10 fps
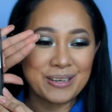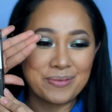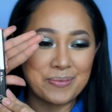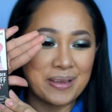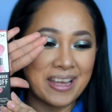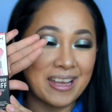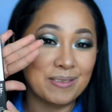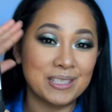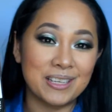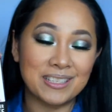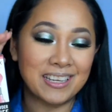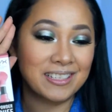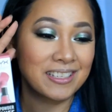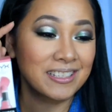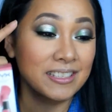about my hands because I
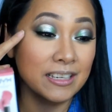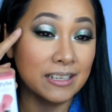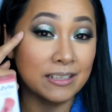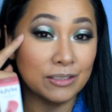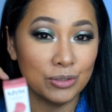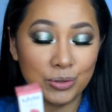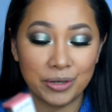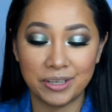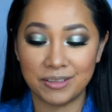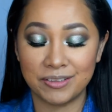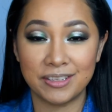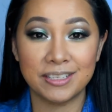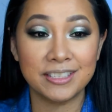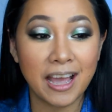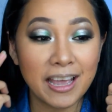just did a tutorial on
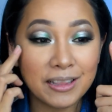this eye